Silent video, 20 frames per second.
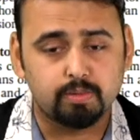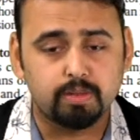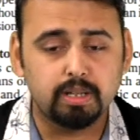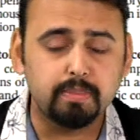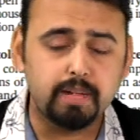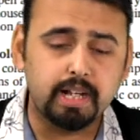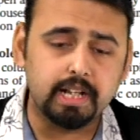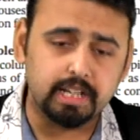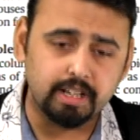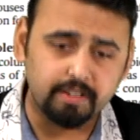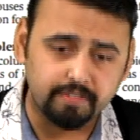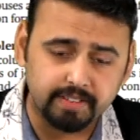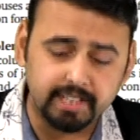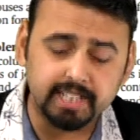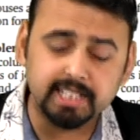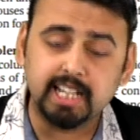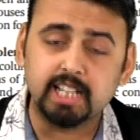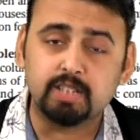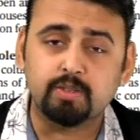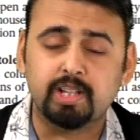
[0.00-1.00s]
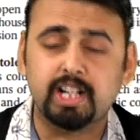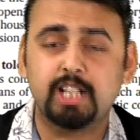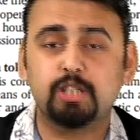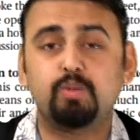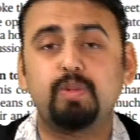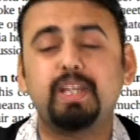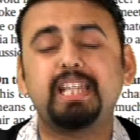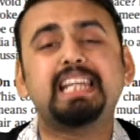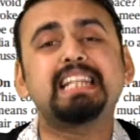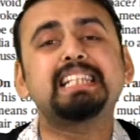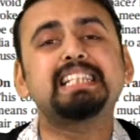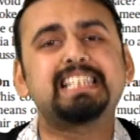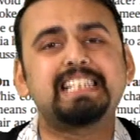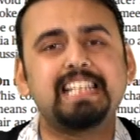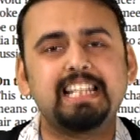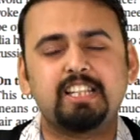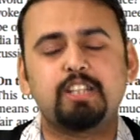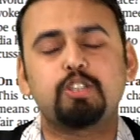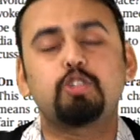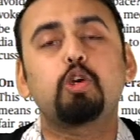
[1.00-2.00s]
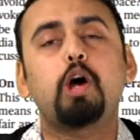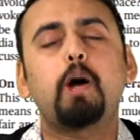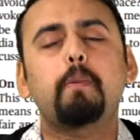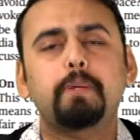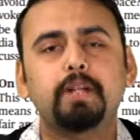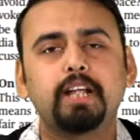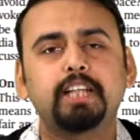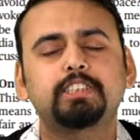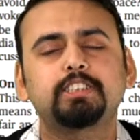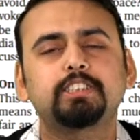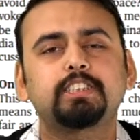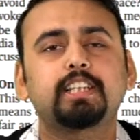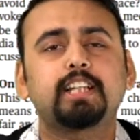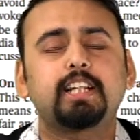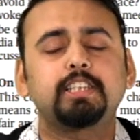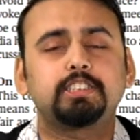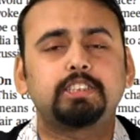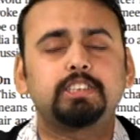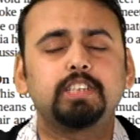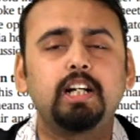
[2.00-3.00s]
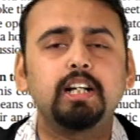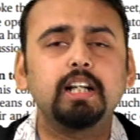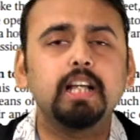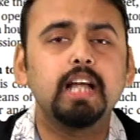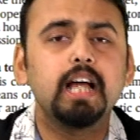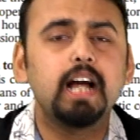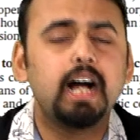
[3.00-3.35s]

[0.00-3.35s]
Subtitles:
Well, my dear friends, as far as vacancies and job creations are concerned,